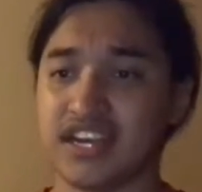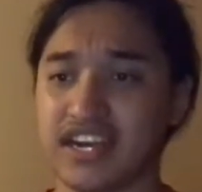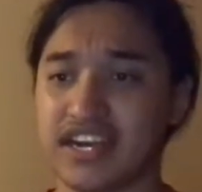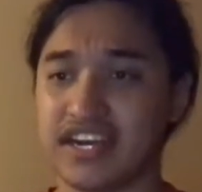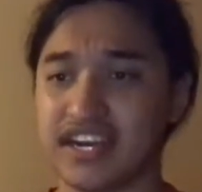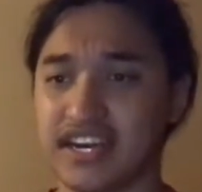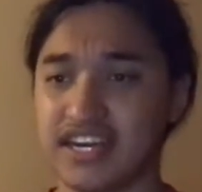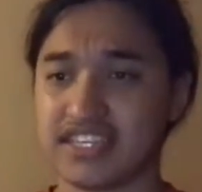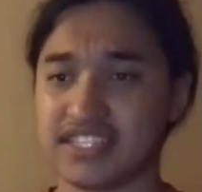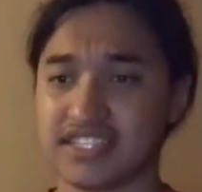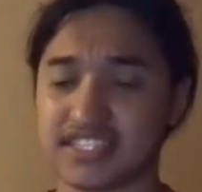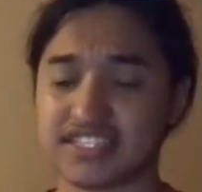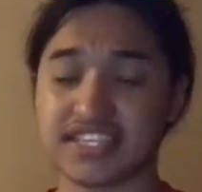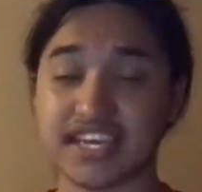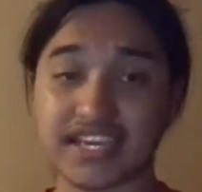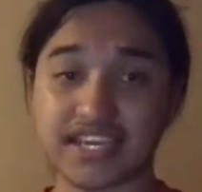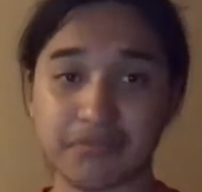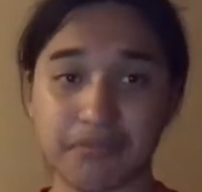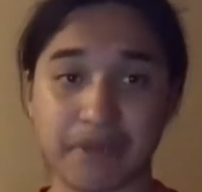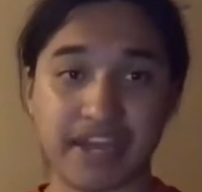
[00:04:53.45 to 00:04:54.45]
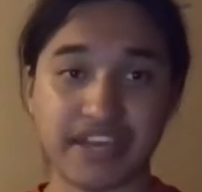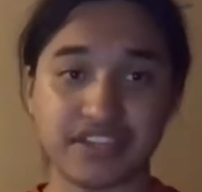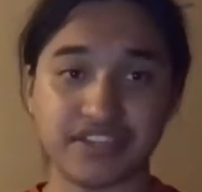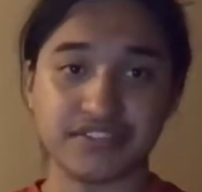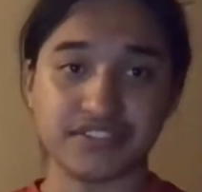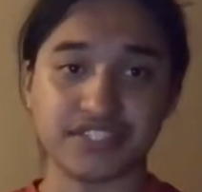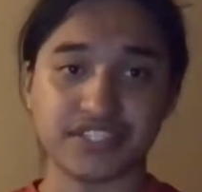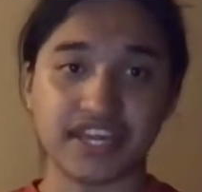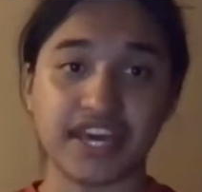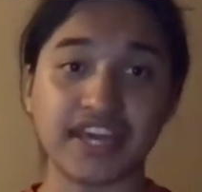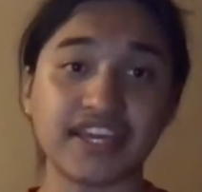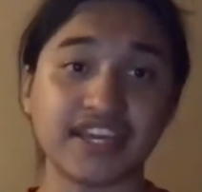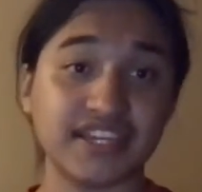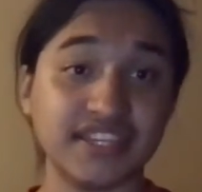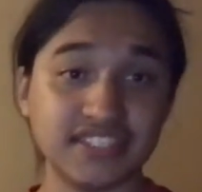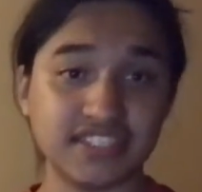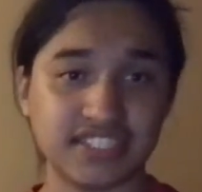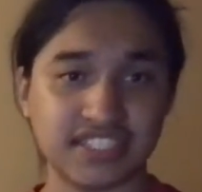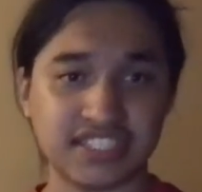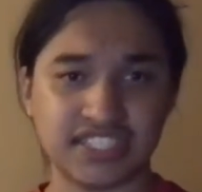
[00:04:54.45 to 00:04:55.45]
The second main used deck
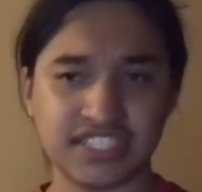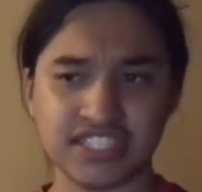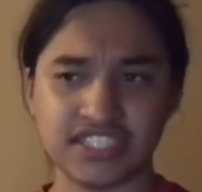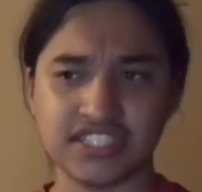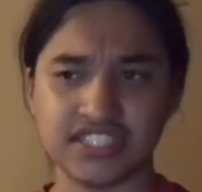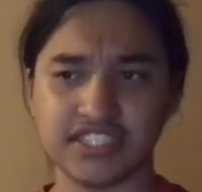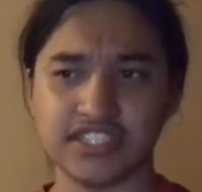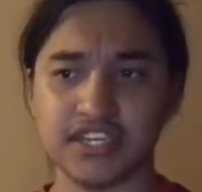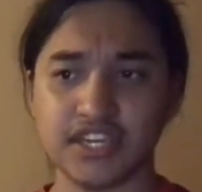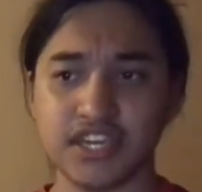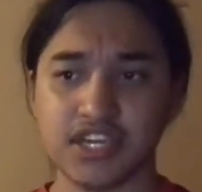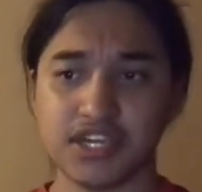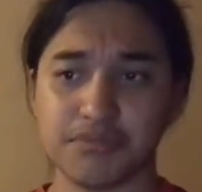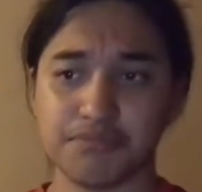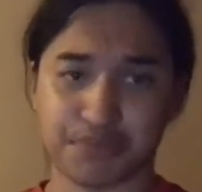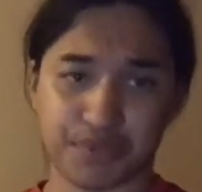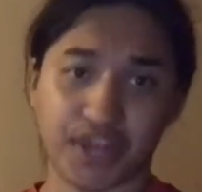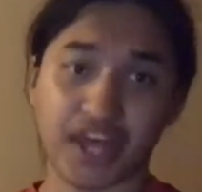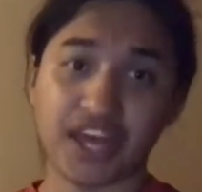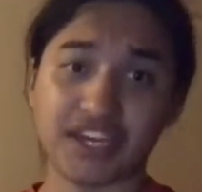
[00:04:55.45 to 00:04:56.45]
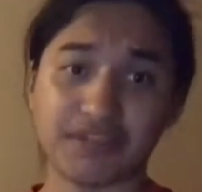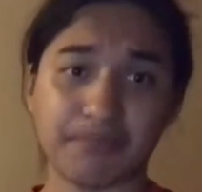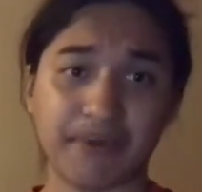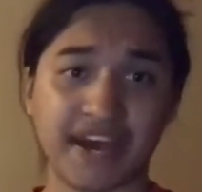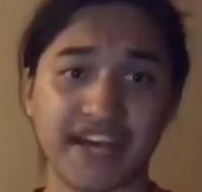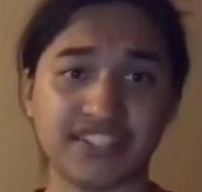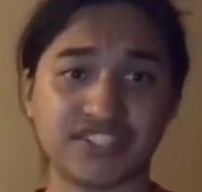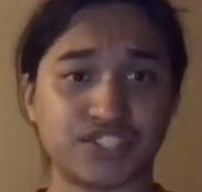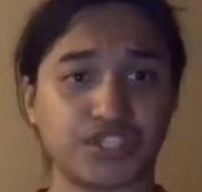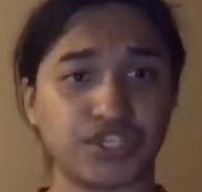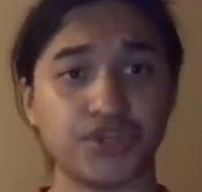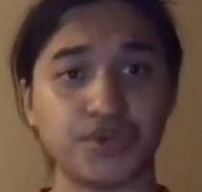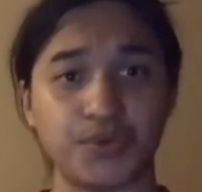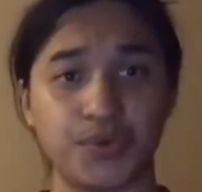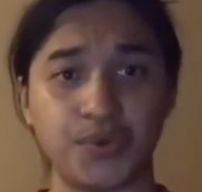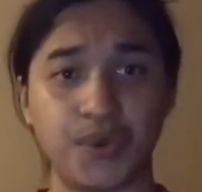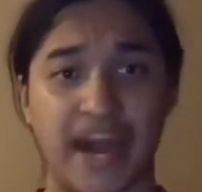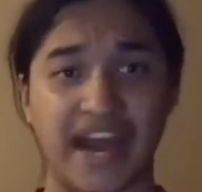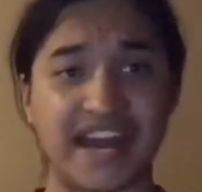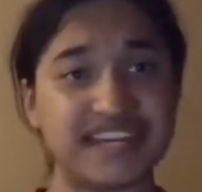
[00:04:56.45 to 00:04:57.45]
is the Blade Master,
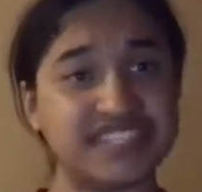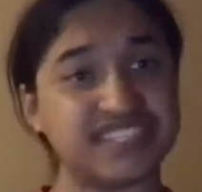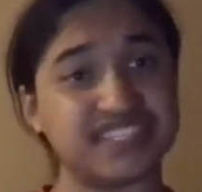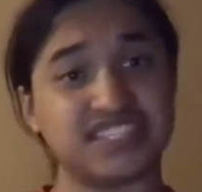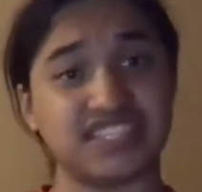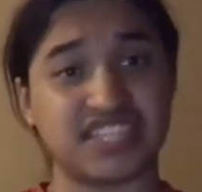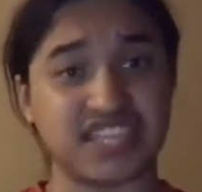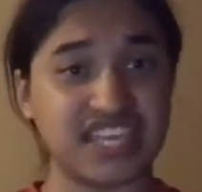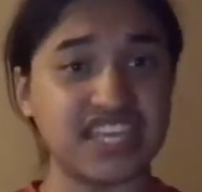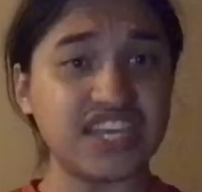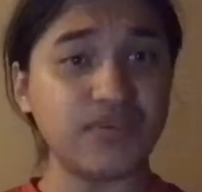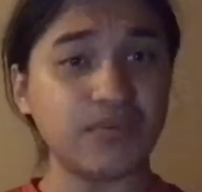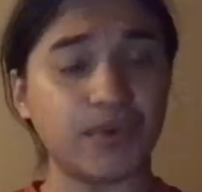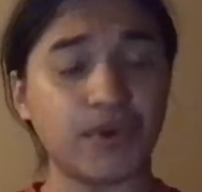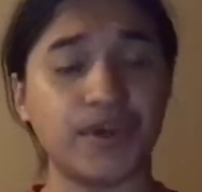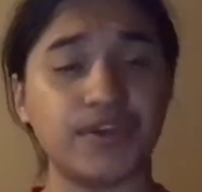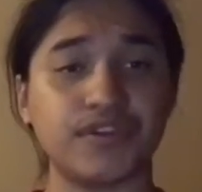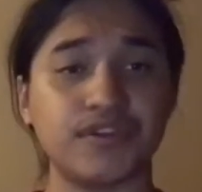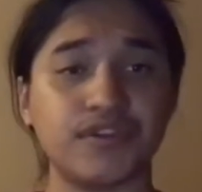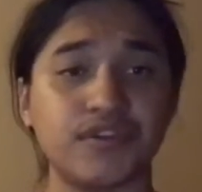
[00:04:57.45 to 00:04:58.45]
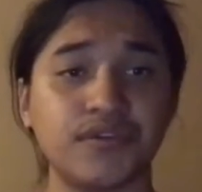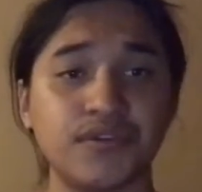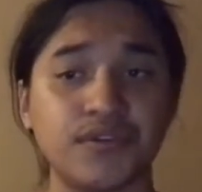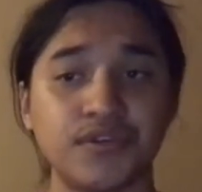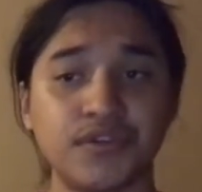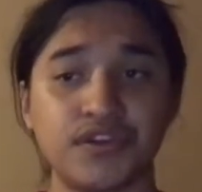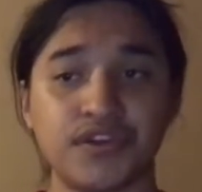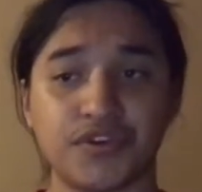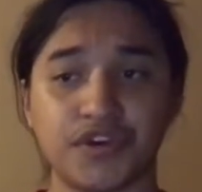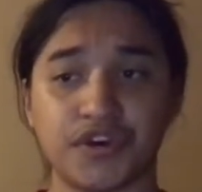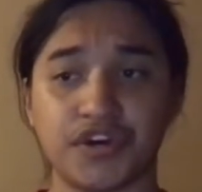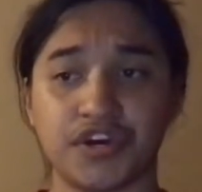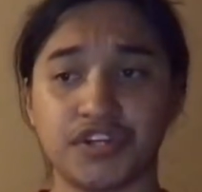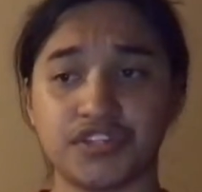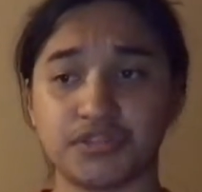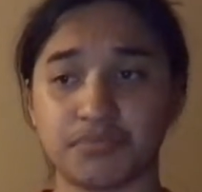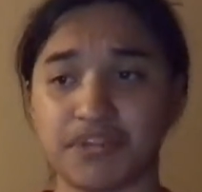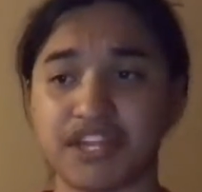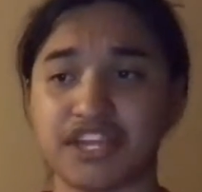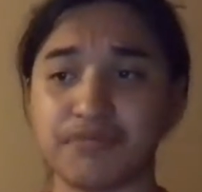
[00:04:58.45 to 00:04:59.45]
who has the keyword
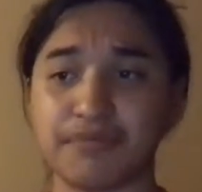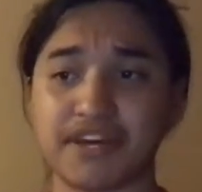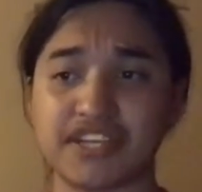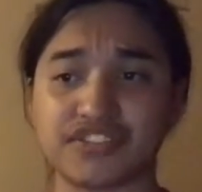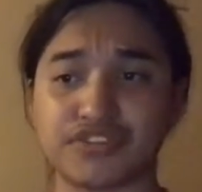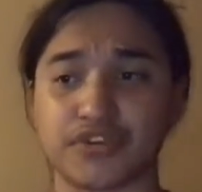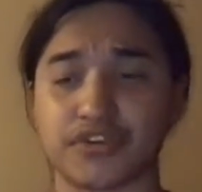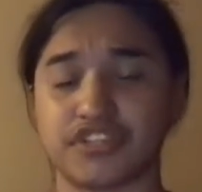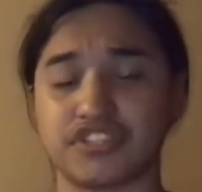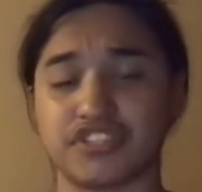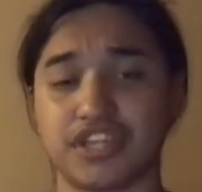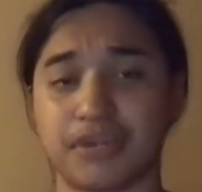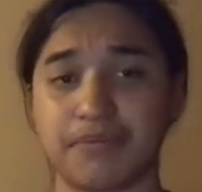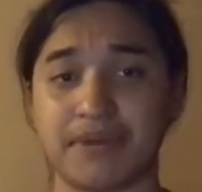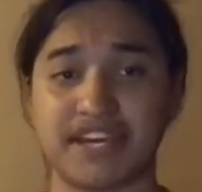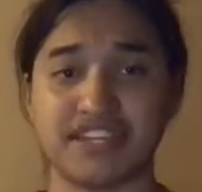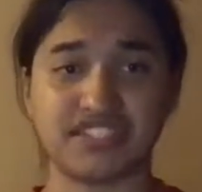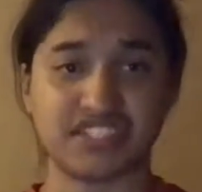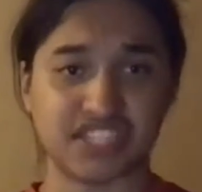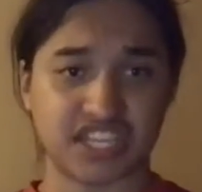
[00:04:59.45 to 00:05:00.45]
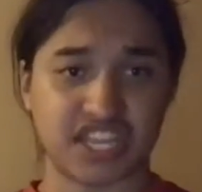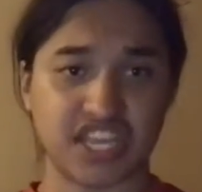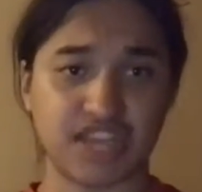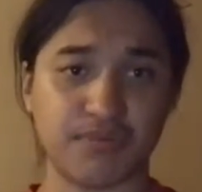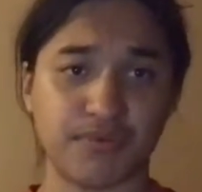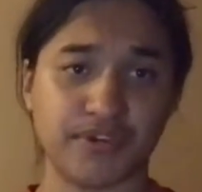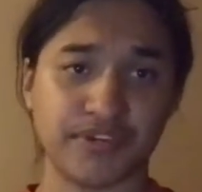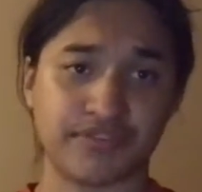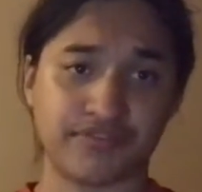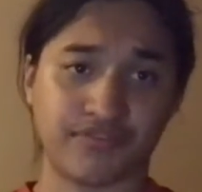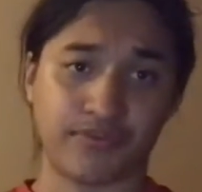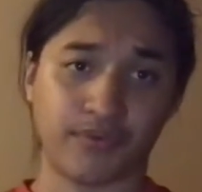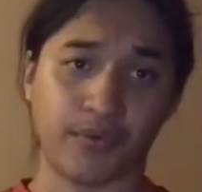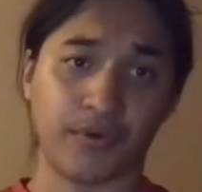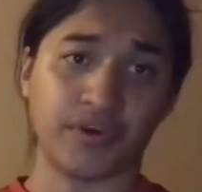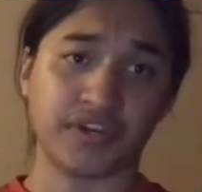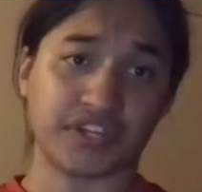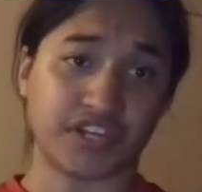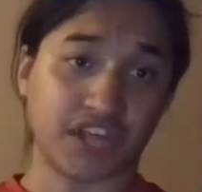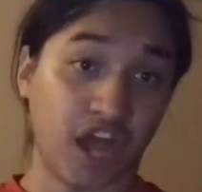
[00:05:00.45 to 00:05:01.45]
The Blade Master archetype has the keyword
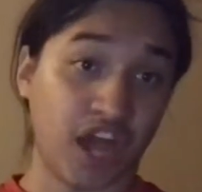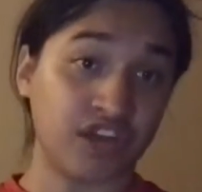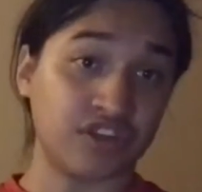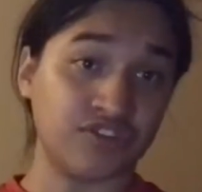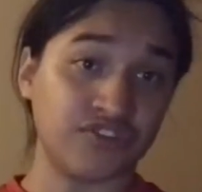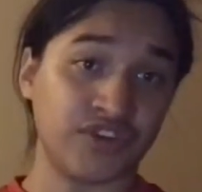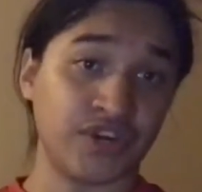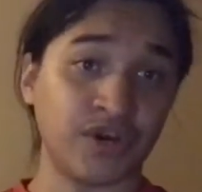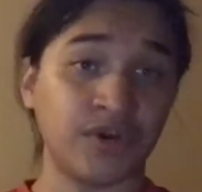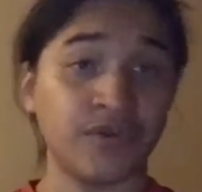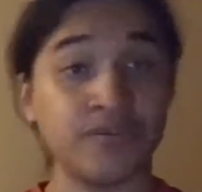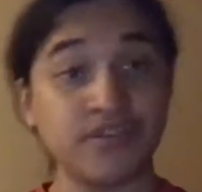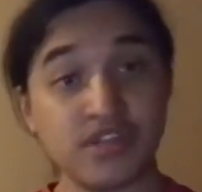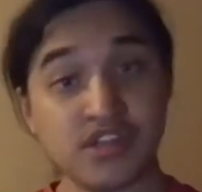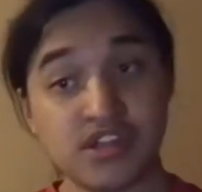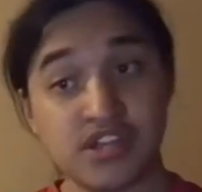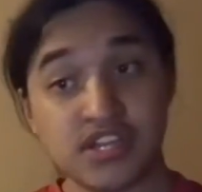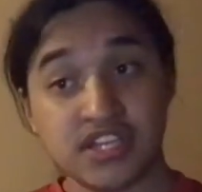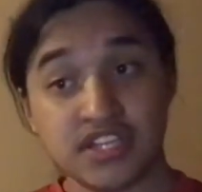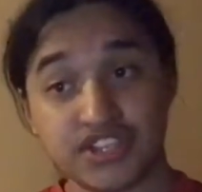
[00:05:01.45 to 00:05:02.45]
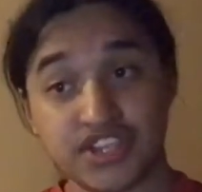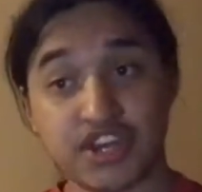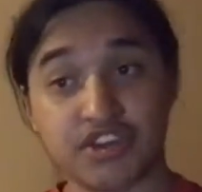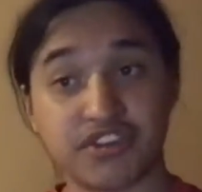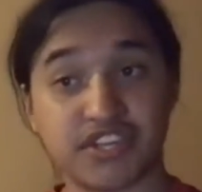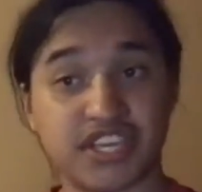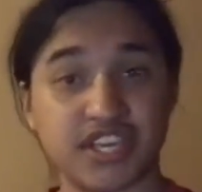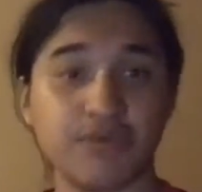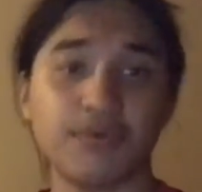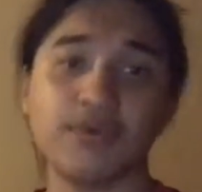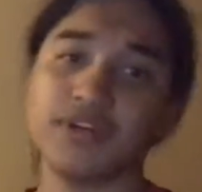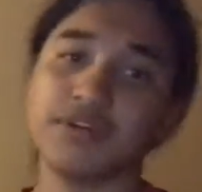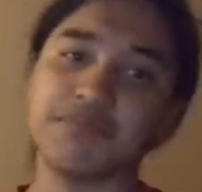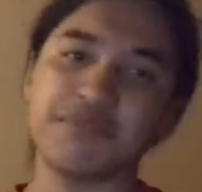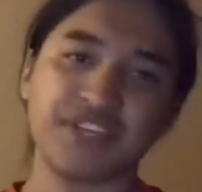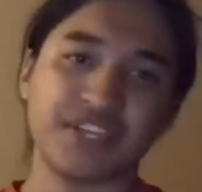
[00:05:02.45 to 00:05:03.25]
for Kagerō, the keyword